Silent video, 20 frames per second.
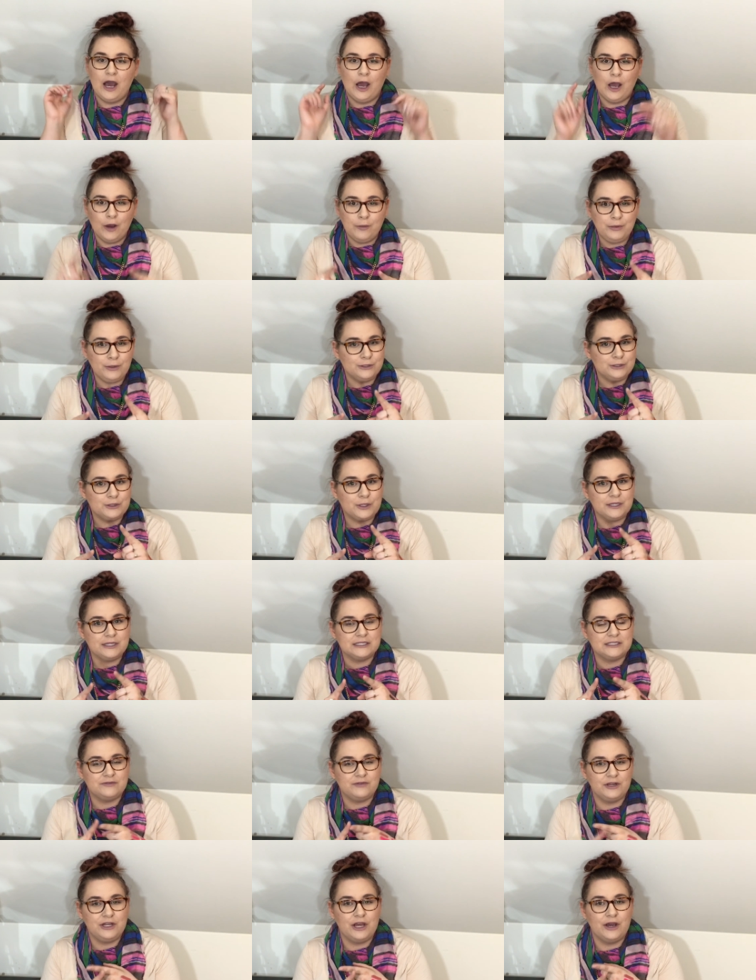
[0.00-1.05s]
I hope you enjoyed
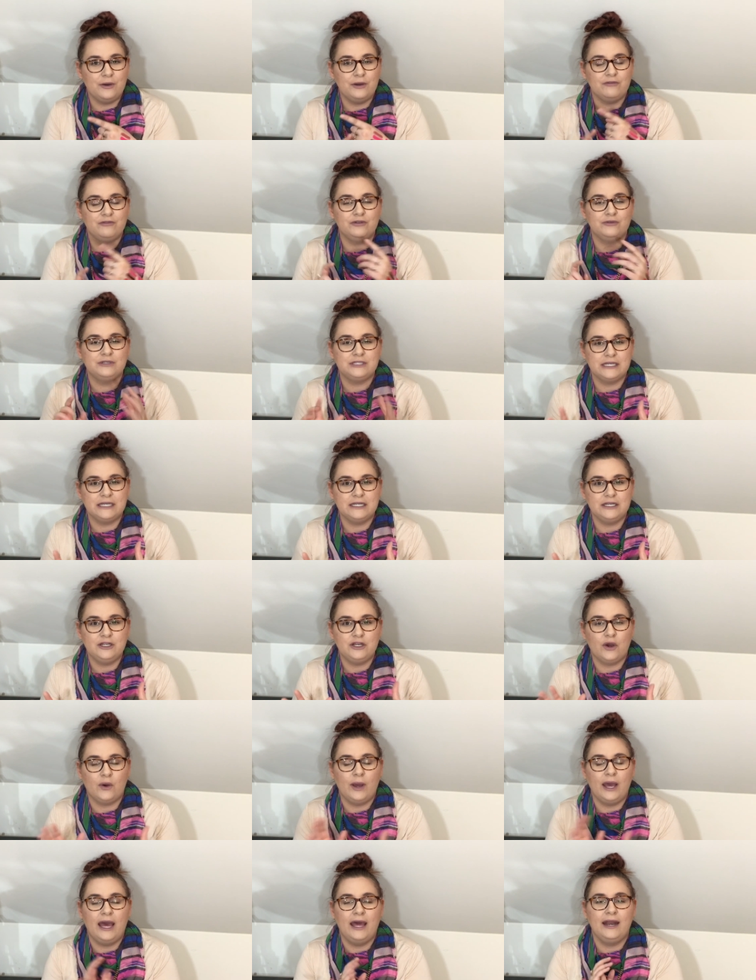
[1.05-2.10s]
this video. If you did,
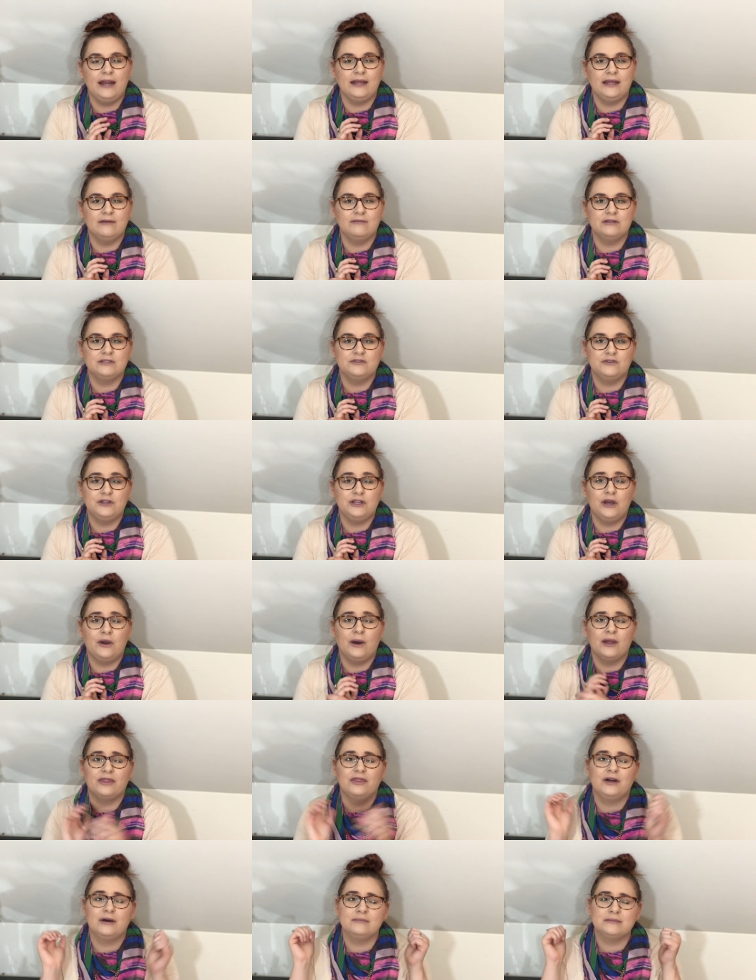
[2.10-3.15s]
go ahead and give this video a
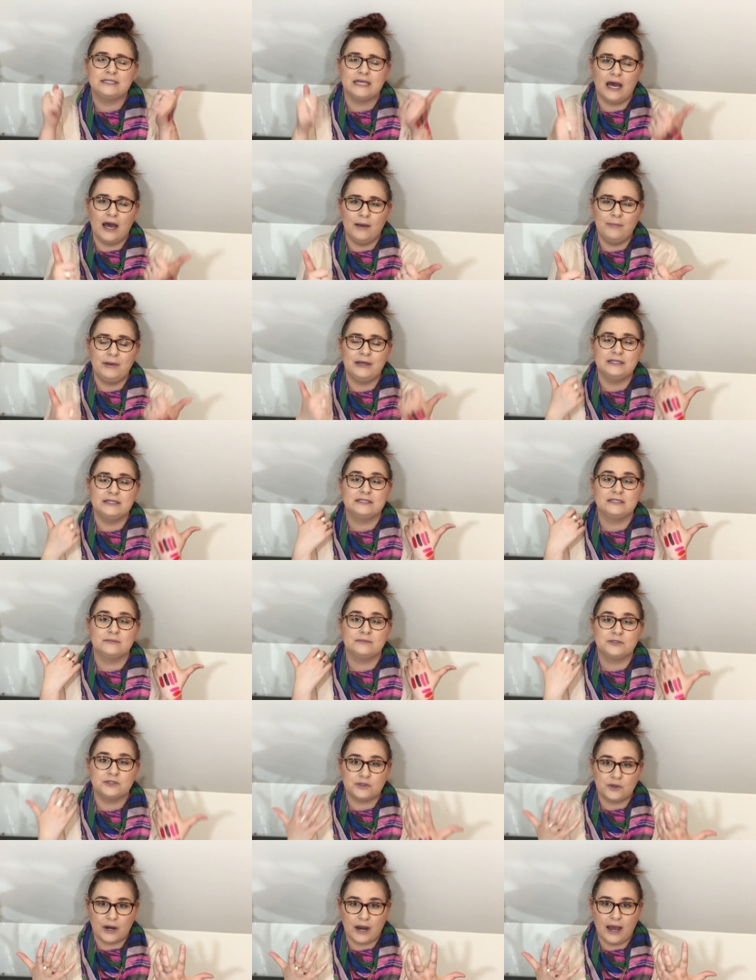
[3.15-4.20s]
thumbs up and
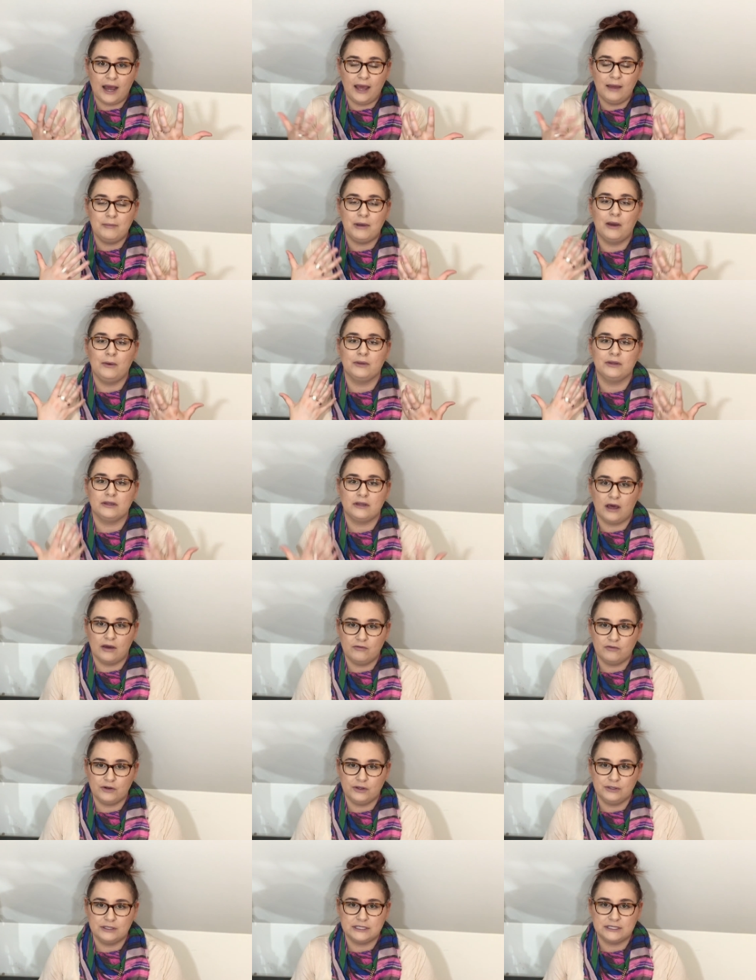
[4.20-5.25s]
subscribe. I would love
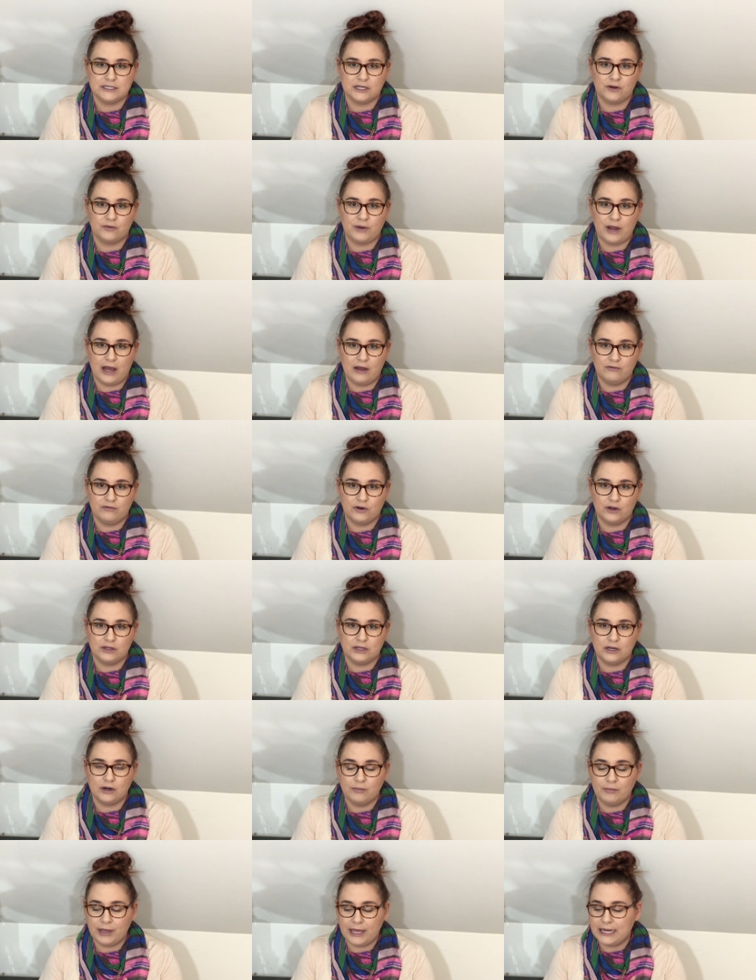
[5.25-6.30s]
for you to stick around for a
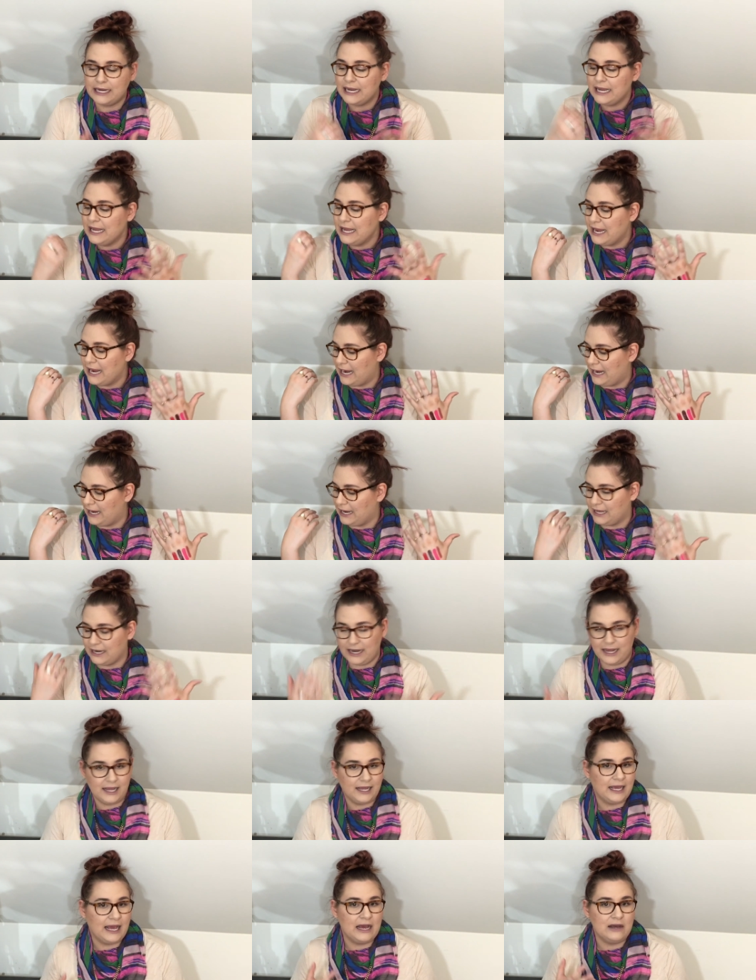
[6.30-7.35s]
little bit and
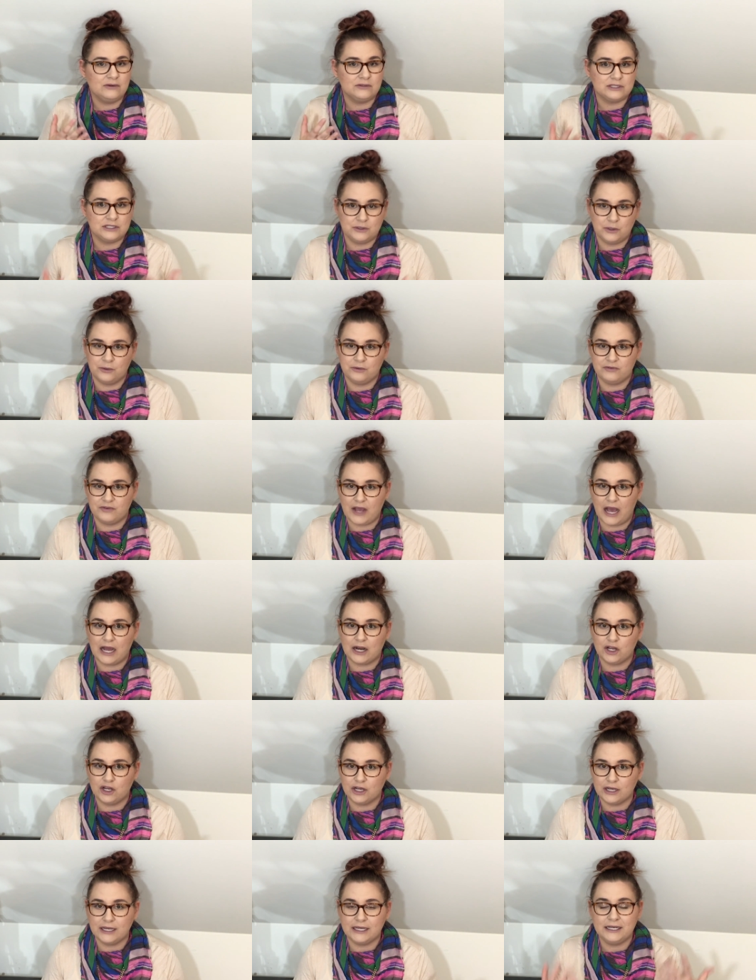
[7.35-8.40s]
hang out, see what we've got
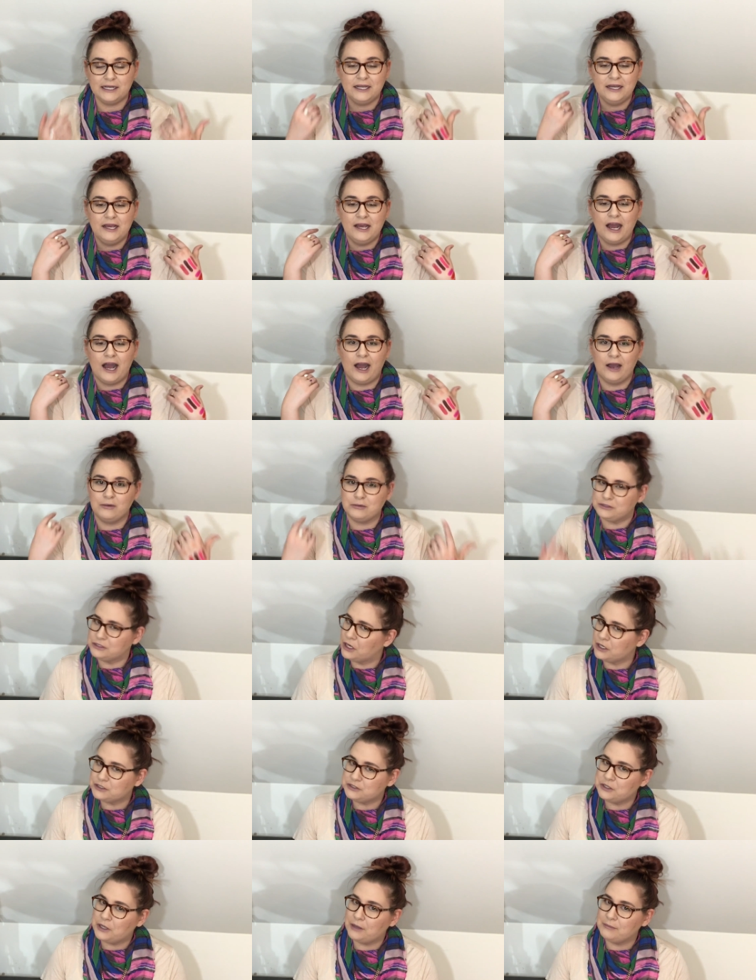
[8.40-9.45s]
cooking. I will
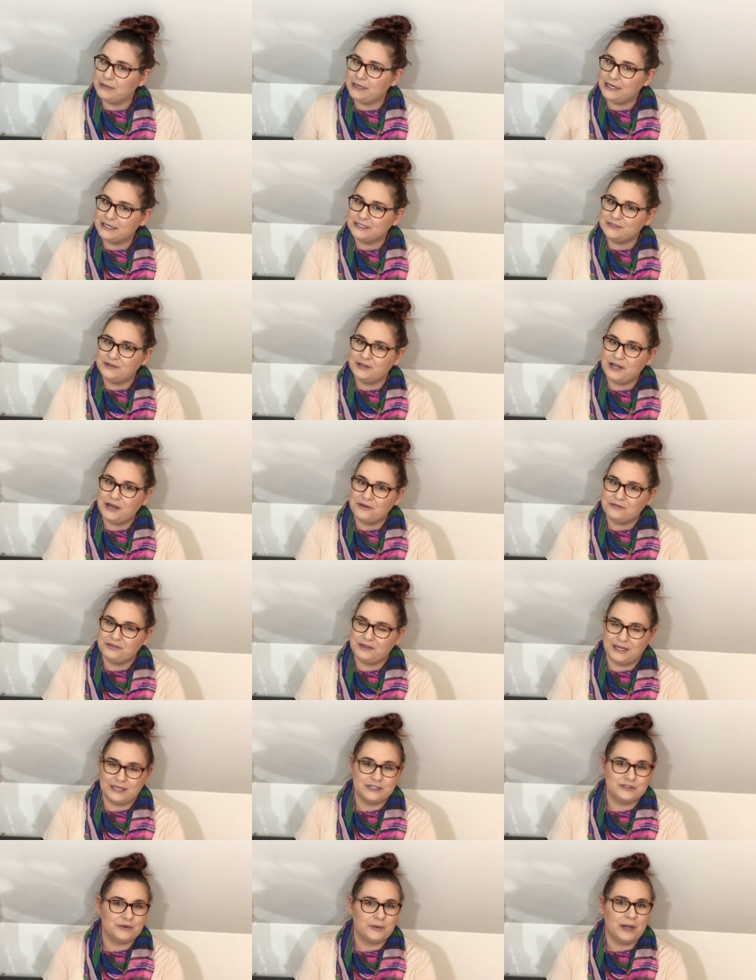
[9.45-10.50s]
talk to you on my next video.
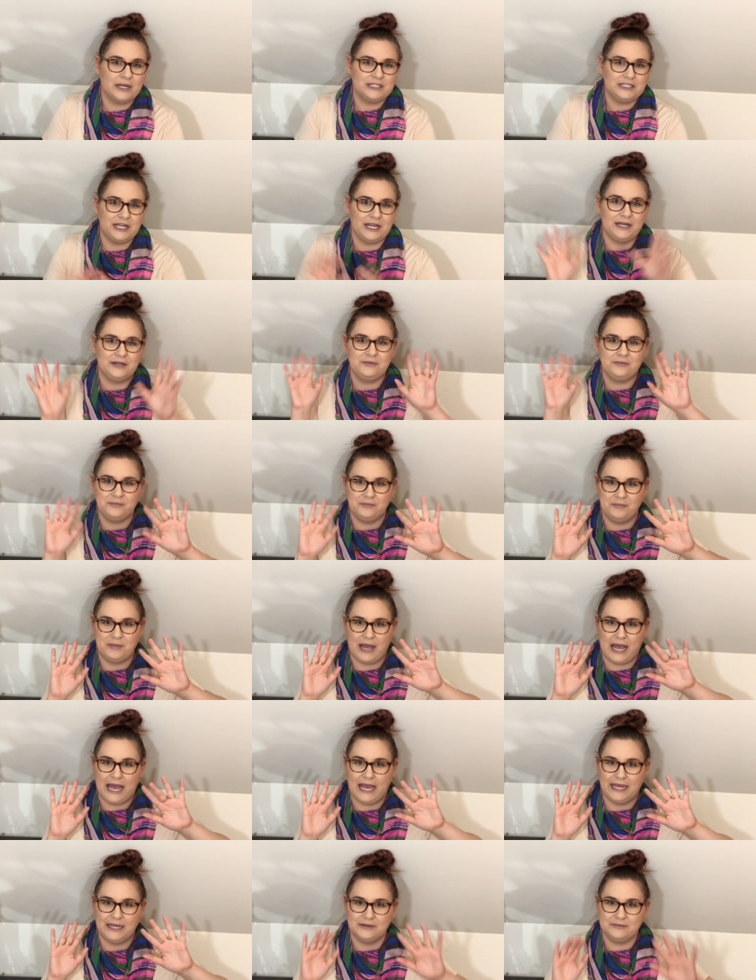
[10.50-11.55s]
Thanks for watching.
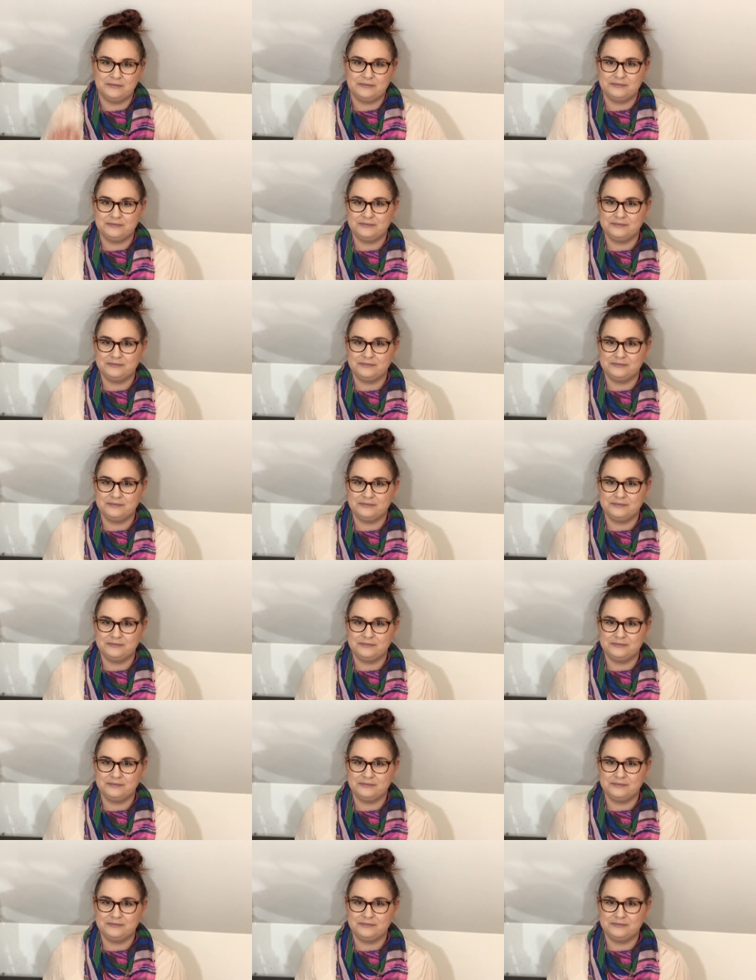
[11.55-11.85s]
Bye.